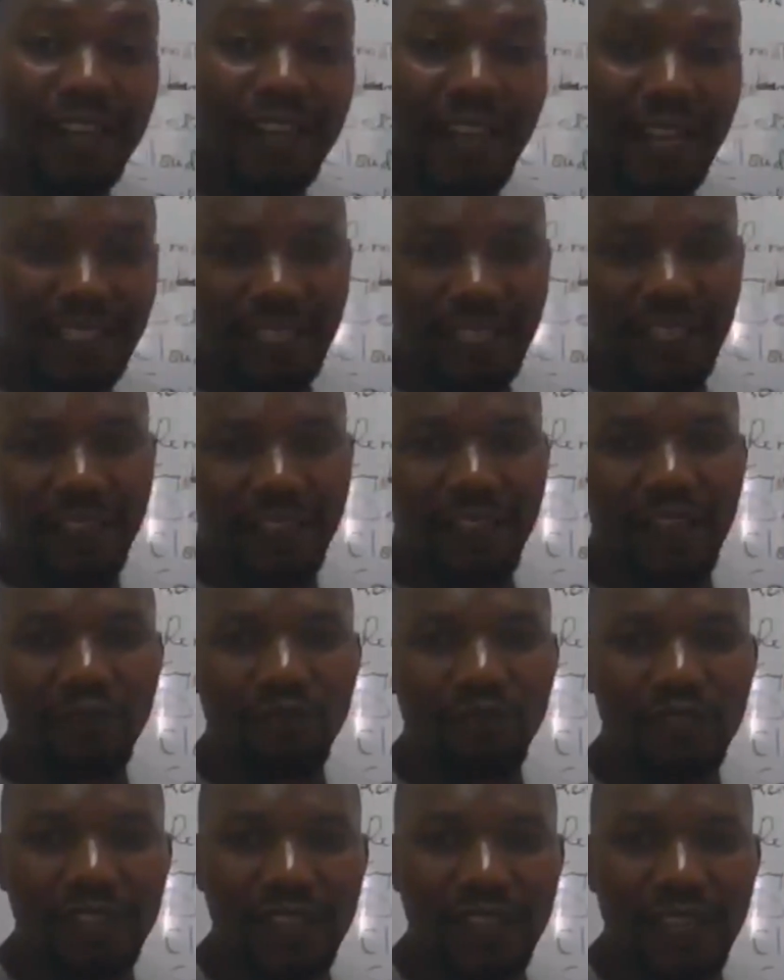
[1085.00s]
the data that
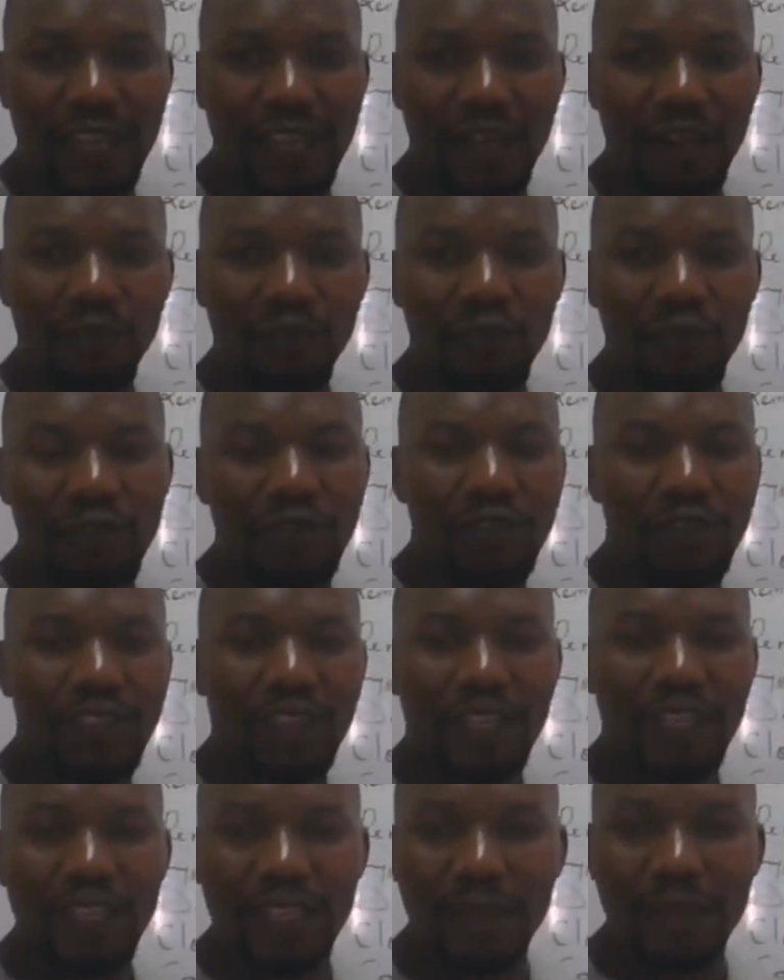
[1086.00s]
was there. What do you
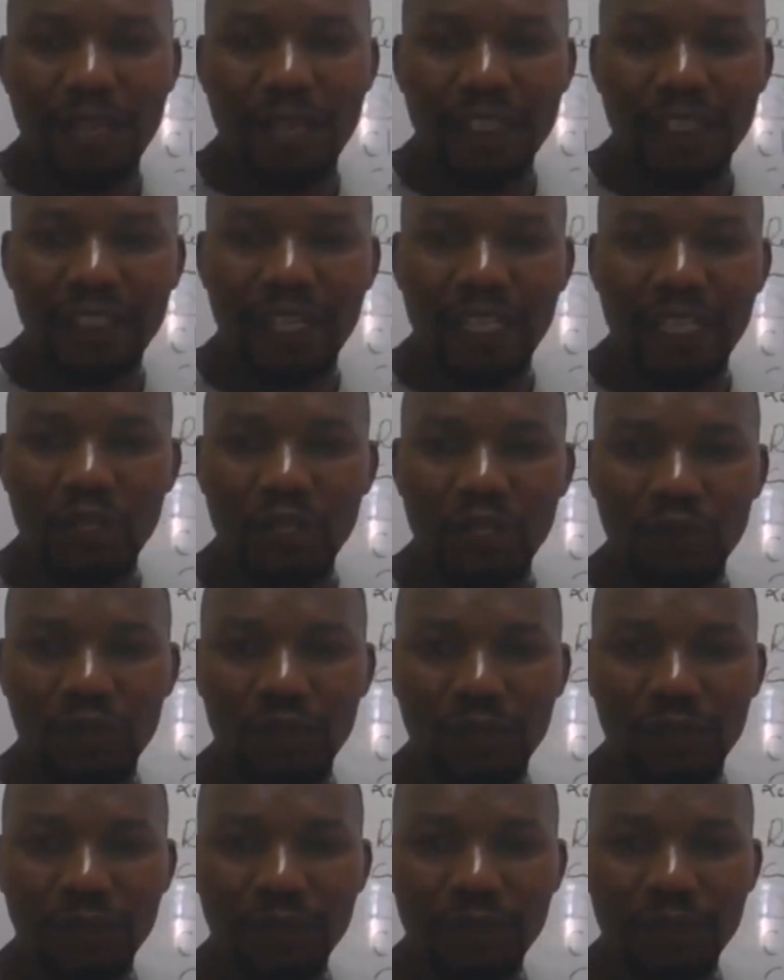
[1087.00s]
think EABL can
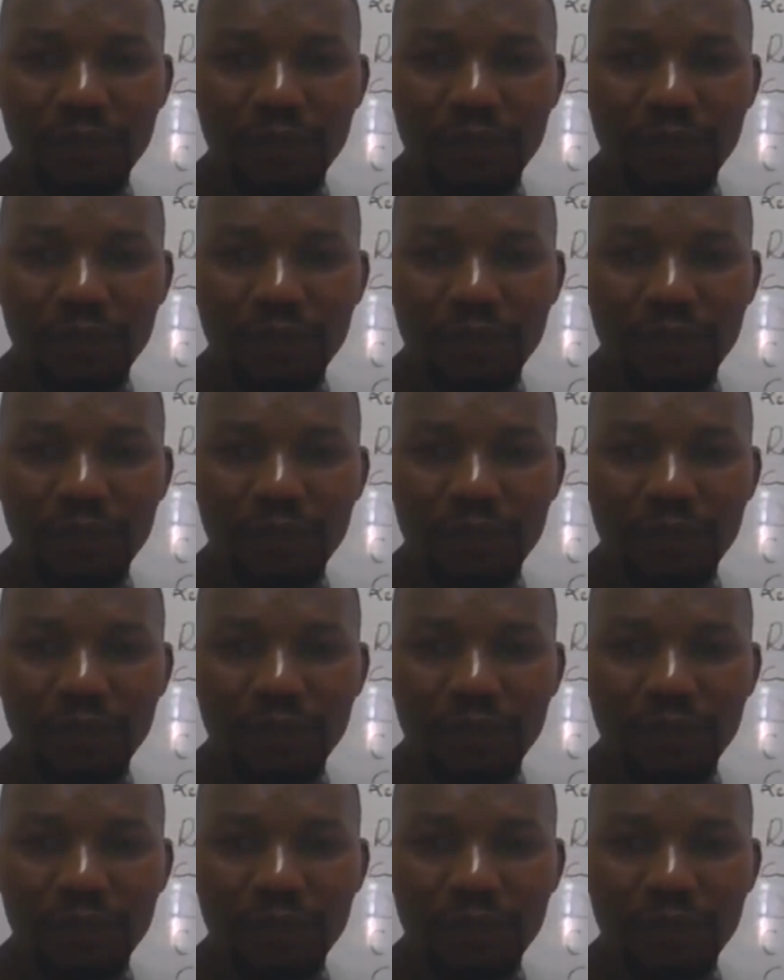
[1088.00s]
do?